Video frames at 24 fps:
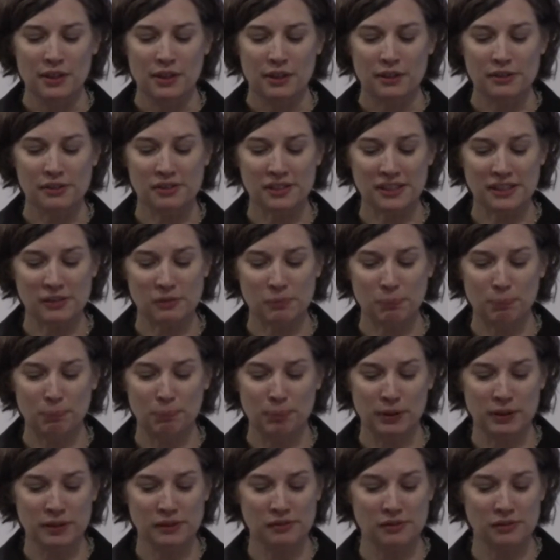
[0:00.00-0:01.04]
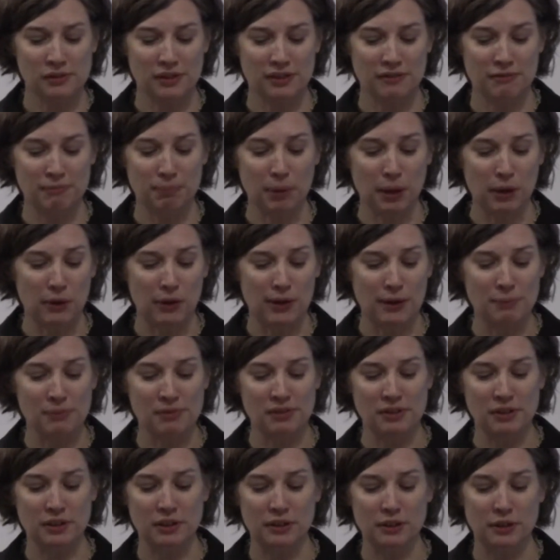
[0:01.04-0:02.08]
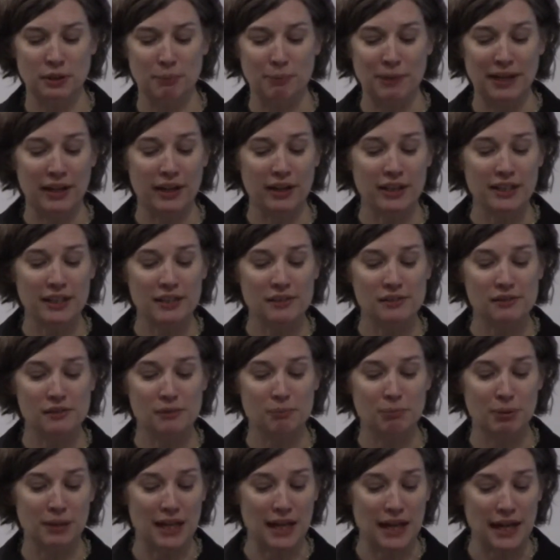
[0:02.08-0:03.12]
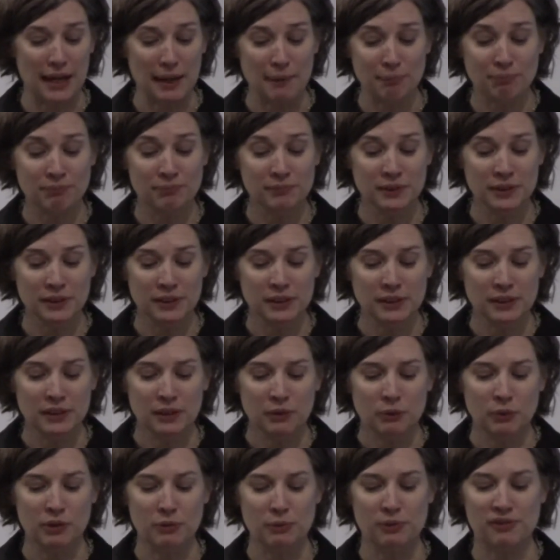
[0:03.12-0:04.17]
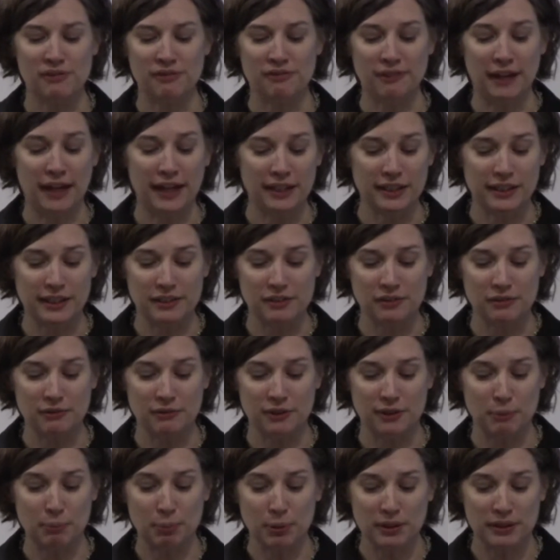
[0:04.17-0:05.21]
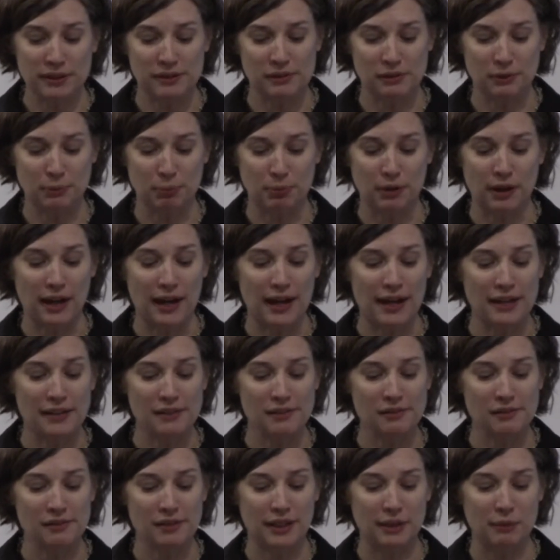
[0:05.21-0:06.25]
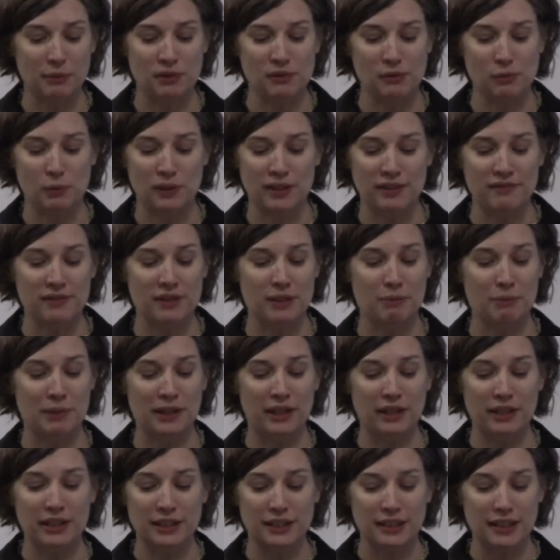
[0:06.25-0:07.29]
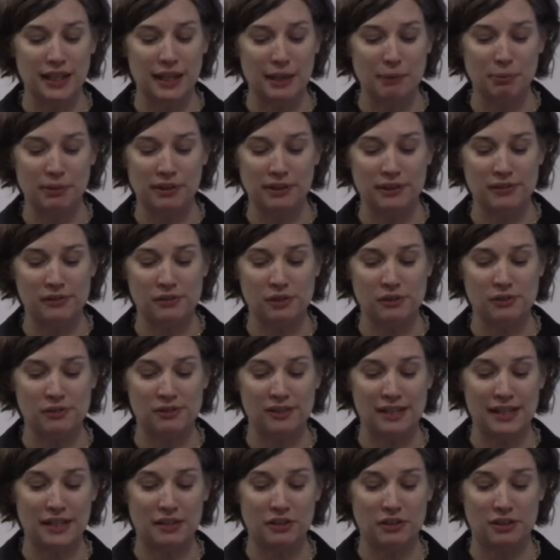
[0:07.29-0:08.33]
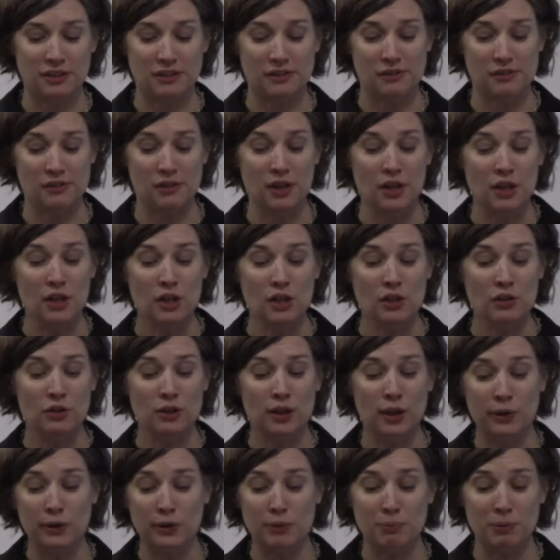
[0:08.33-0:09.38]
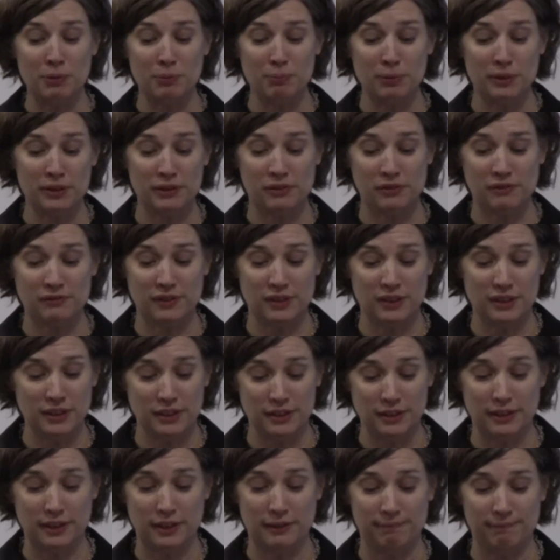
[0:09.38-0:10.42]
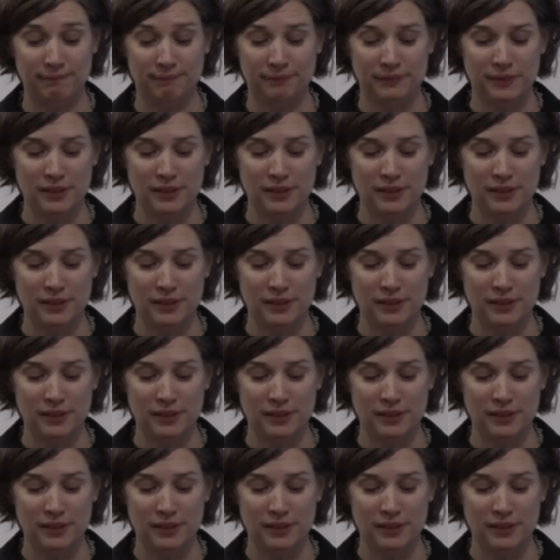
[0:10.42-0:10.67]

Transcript: Her six books of poems include American Sublime, which was a finalist for the Pulitzer Prize and was one of the American Library Association's notable books of the year.